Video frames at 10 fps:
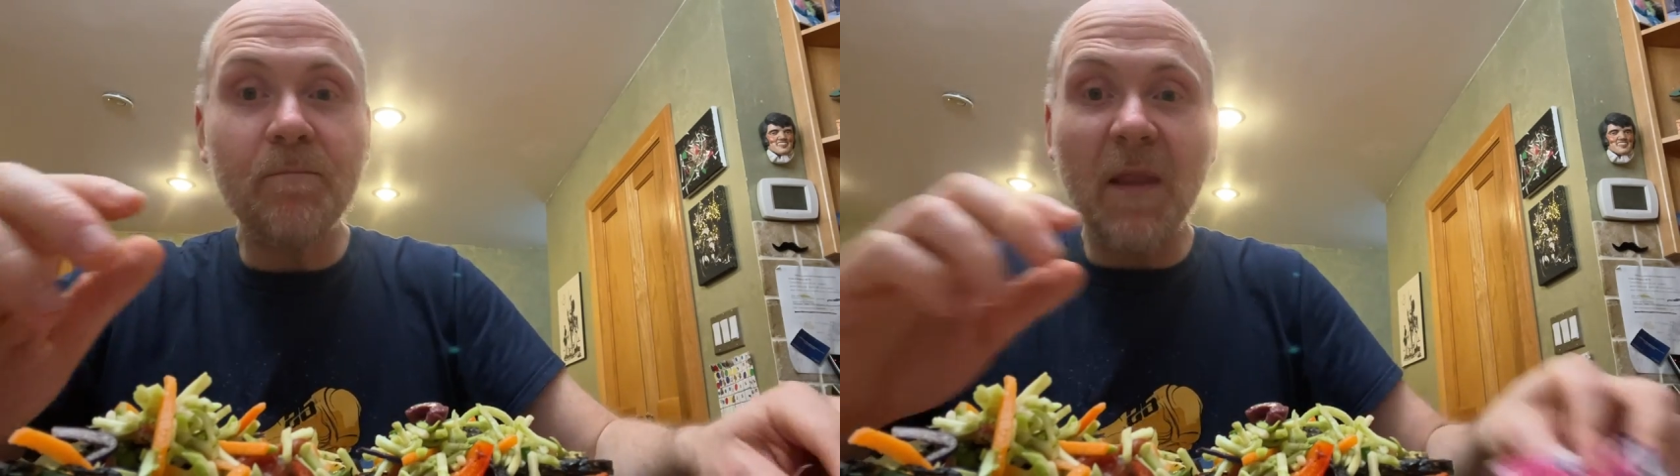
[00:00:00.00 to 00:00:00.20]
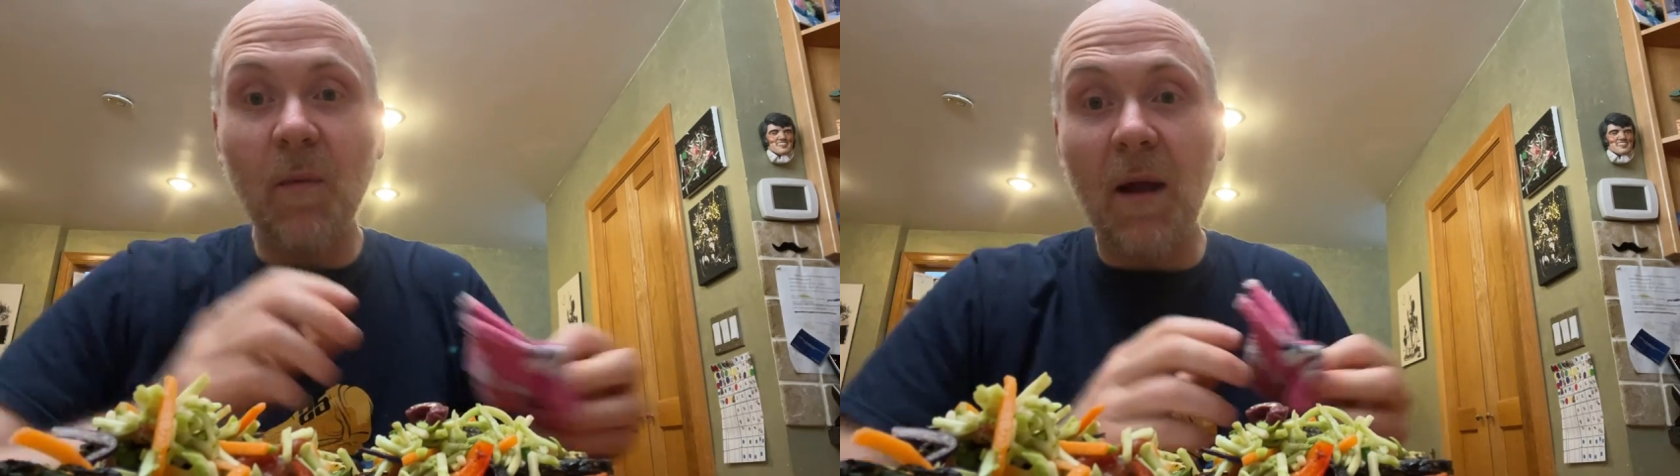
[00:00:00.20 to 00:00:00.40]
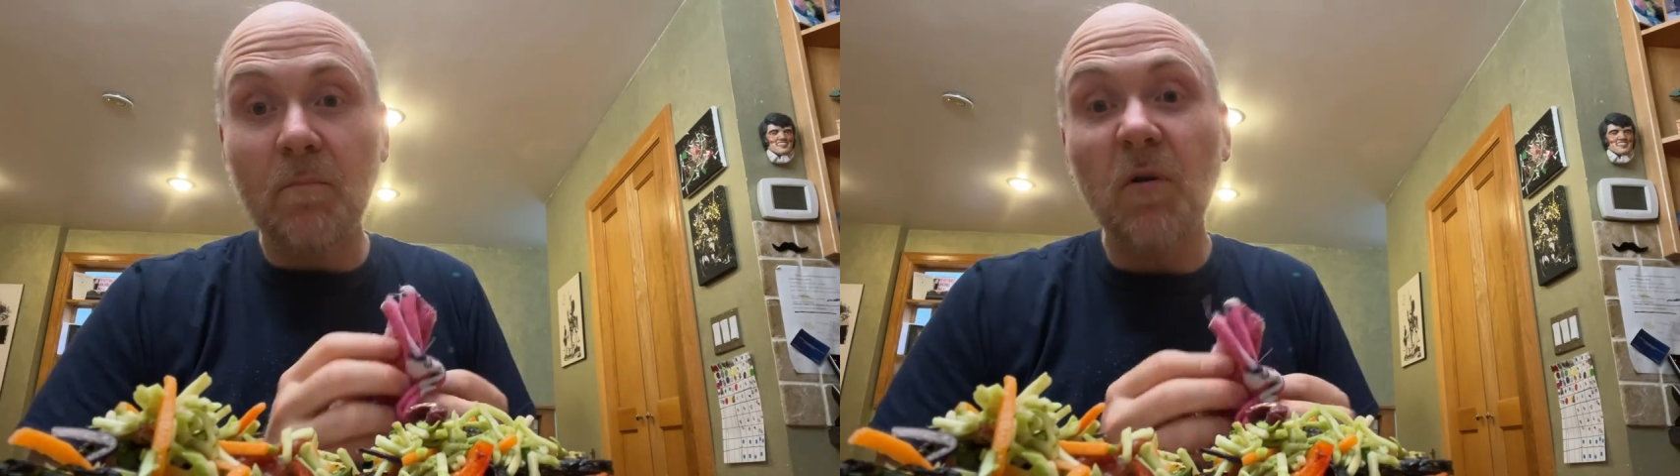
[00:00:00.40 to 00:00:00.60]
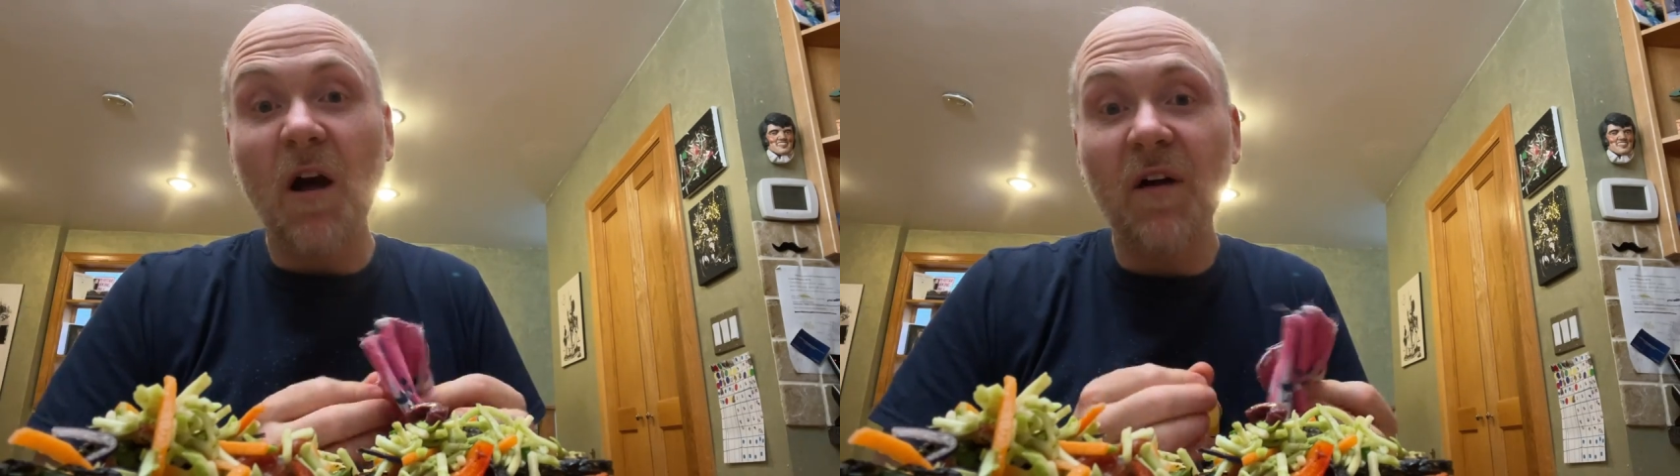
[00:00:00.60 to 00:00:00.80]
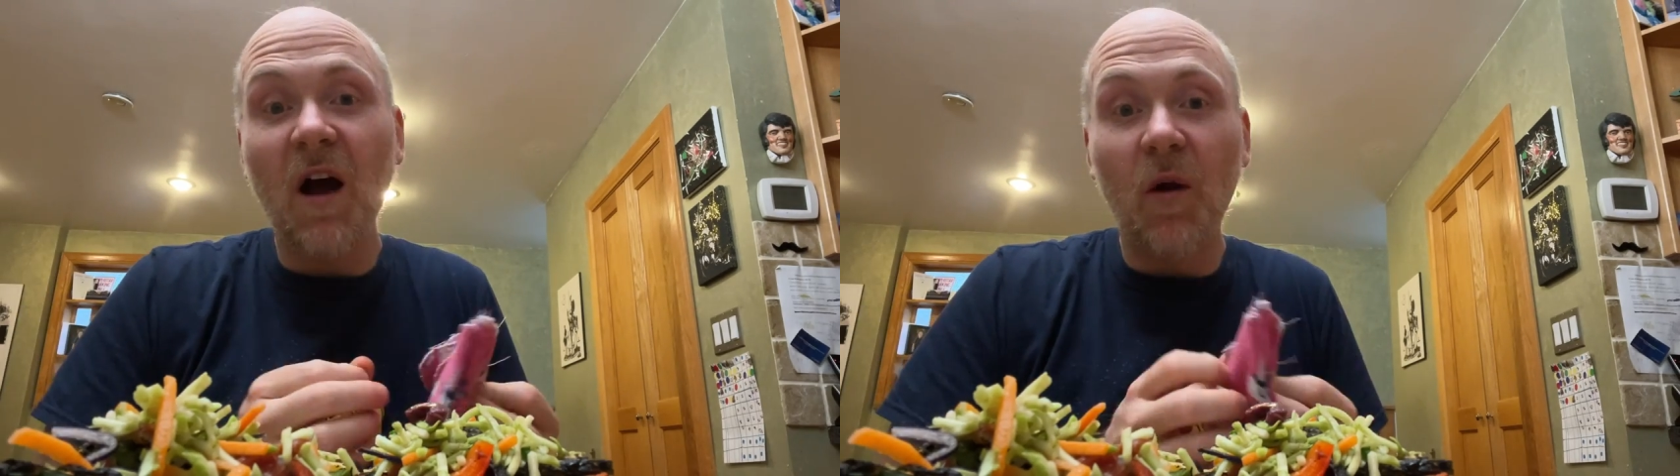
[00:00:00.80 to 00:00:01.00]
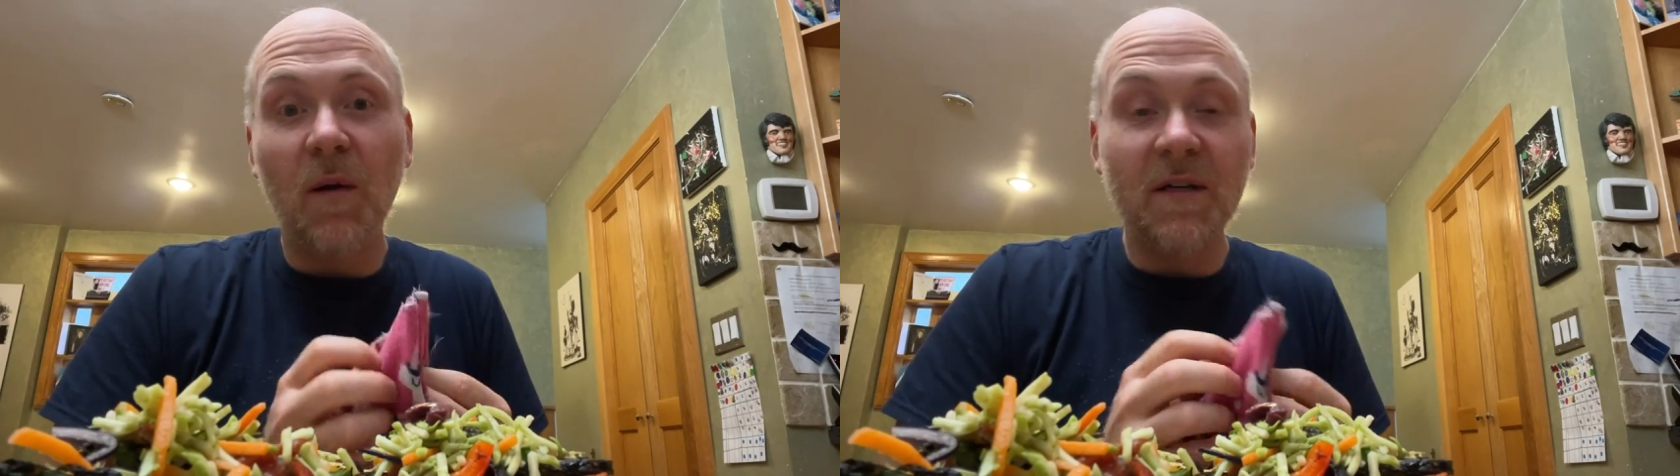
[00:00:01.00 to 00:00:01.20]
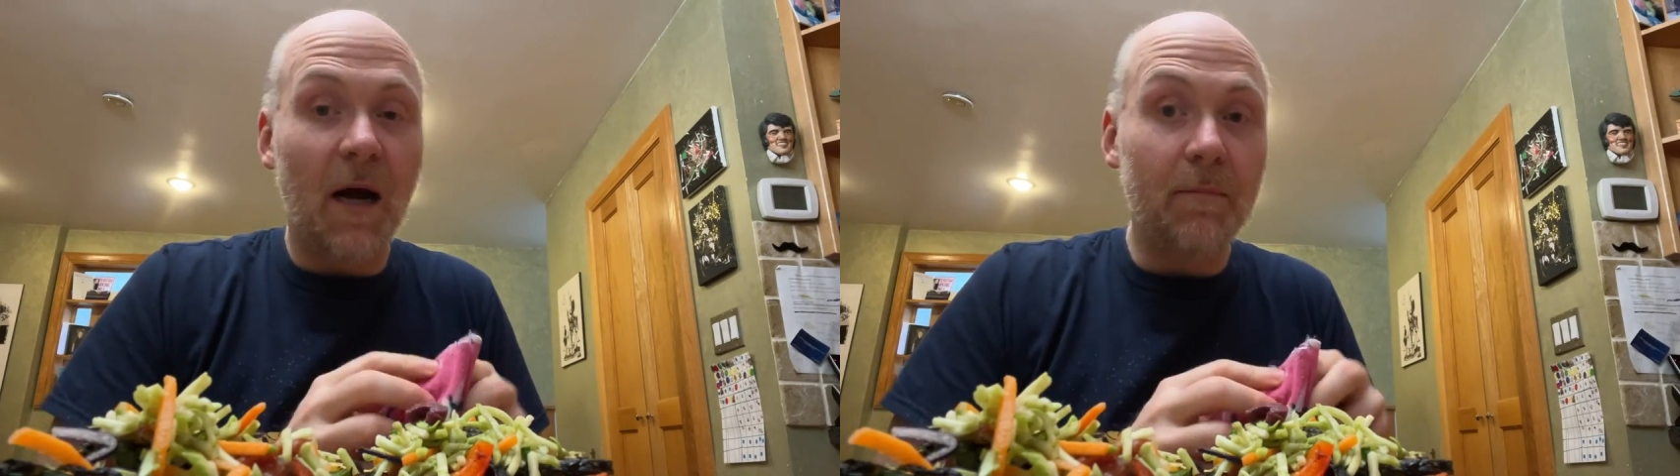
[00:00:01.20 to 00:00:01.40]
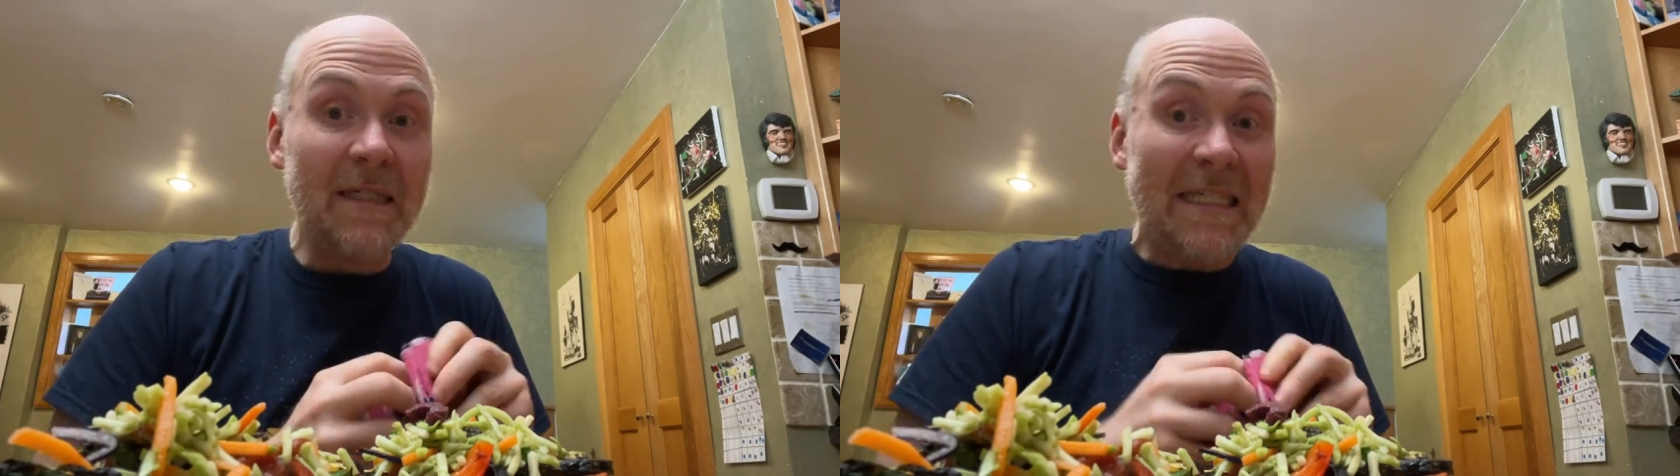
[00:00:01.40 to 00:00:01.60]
Anyway, put avocado on top.